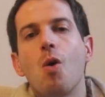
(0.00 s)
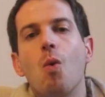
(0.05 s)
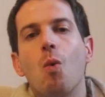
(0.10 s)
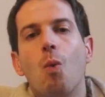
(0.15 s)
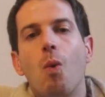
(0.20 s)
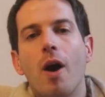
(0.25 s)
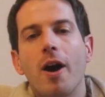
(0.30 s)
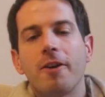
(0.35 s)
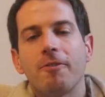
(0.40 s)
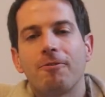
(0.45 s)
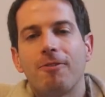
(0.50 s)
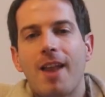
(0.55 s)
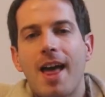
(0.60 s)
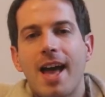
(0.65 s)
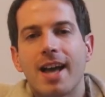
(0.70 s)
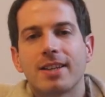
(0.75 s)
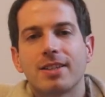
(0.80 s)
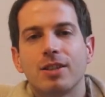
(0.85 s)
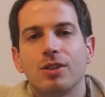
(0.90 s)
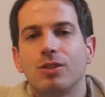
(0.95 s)
why
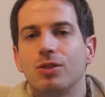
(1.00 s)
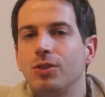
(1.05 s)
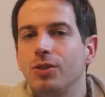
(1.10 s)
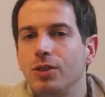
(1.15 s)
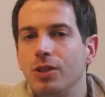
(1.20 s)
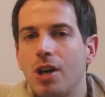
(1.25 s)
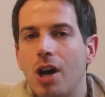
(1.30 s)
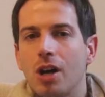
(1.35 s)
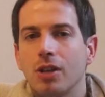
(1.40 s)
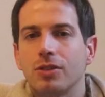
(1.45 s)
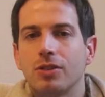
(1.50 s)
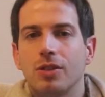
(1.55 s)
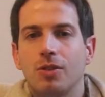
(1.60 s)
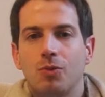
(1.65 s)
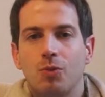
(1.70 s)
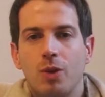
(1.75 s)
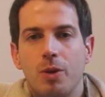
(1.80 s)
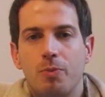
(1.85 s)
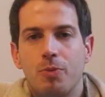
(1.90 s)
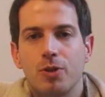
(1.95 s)
flags do not
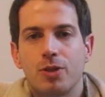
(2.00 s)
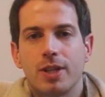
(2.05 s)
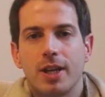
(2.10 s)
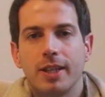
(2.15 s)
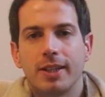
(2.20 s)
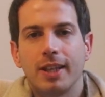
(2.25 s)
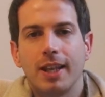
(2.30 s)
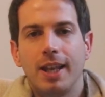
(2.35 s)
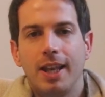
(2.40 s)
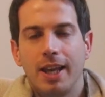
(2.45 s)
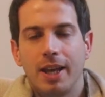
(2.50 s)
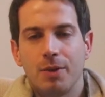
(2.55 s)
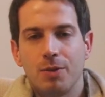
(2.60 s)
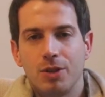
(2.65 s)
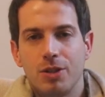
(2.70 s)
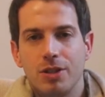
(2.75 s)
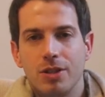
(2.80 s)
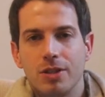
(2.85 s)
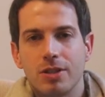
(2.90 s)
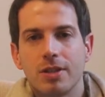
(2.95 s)
represent
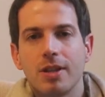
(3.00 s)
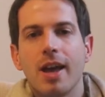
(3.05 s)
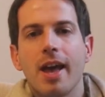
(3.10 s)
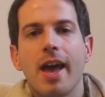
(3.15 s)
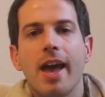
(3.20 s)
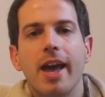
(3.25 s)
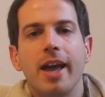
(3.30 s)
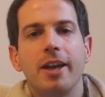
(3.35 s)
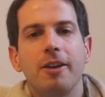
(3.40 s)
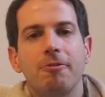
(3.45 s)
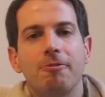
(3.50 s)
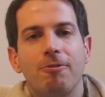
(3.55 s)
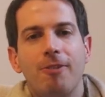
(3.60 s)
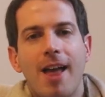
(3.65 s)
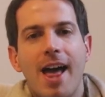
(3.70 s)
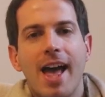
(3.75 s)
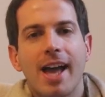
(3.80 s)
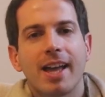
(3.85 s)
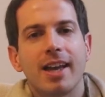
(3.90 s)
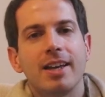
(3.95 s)
languages. A
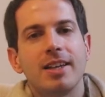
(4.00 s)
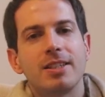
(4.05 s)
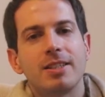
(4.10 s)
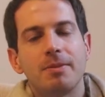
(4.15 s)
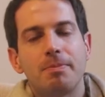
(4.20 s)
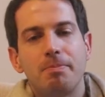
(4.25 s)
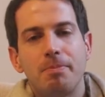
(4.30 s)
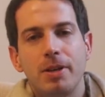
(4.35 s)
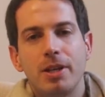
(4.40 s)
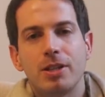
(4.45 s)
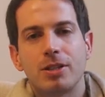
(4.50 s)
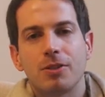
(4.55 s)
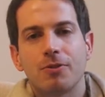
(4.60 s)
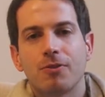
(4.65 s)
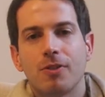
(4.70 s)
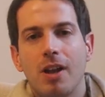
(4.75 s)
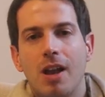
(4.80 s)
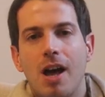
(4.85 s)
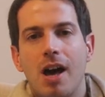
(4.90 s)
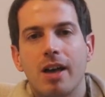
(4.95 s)
flag is a piece of
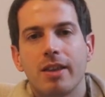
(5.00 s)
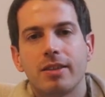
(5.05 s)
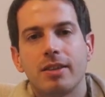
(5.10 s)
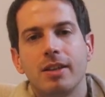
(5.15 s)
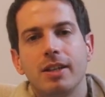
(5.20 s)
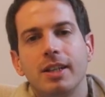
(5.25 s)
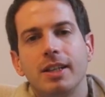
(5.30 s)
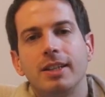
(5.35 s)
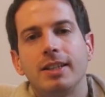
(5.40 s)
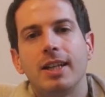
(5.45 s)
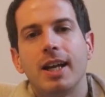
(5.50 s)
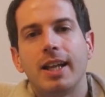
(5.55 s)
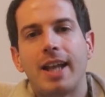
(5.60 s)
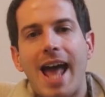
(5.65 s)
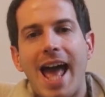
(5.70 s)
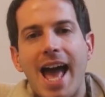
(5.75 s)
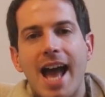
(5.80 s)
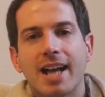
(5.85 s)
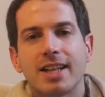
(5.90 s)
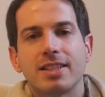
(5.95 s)
cloth that
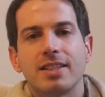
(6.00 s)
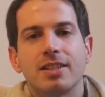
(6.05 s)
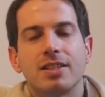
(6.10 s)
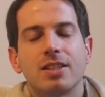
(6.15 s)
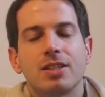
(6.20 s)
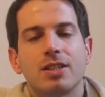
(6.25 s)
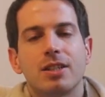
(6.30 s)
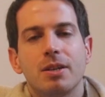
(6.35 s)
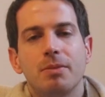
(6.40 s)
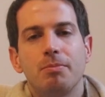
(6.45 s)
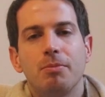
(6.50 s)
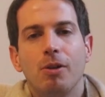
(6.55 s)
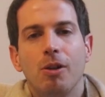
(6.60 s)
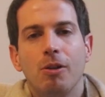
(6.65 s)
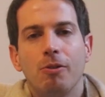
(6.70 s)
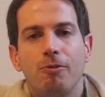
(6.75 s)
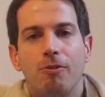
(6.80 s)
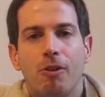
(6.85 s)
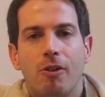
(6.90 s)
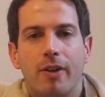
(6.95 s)
acts as a
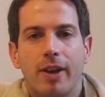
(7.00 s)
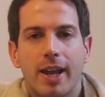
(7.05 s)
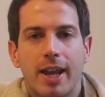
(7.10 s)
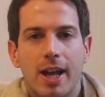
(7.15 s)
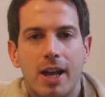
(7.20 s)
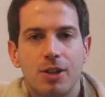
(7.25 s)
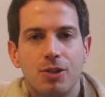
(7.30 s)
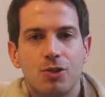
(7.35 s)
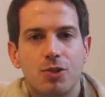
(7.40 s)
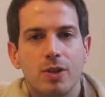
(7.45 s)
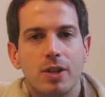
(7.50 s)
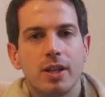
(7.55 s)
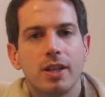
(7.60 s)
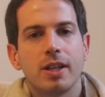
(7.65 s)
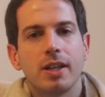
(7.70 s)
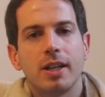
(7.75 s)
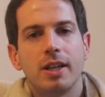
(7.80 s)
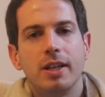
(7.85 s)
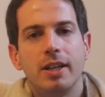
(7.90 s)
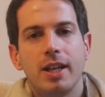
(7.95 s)
symbol for a country,
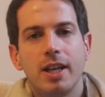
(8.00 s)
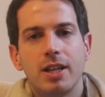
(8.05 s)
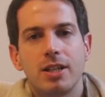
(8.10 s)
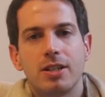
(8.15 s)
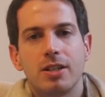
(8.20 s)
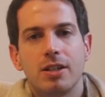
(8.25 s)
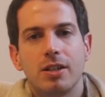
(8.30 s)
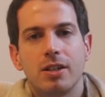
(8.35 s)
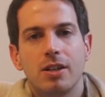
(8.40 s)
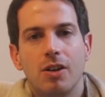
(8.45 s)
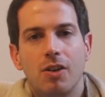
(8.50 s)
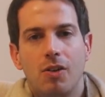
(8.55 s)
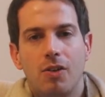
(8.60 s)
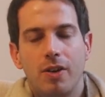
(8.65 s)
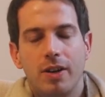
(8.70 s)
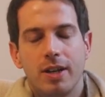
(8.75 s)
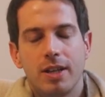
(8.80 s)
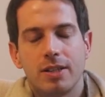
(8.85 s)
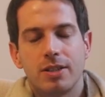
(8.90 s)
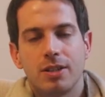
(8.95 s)
a nation, or
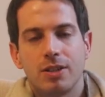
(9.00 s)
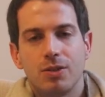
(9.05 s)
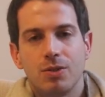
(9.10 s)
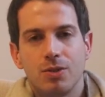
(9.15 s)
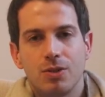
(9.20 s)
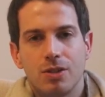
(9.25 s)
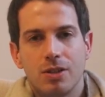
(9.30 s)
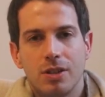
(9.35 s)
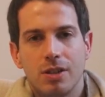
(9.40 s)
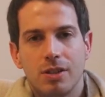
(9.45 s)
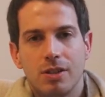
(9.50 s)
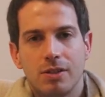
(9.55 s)
an institution.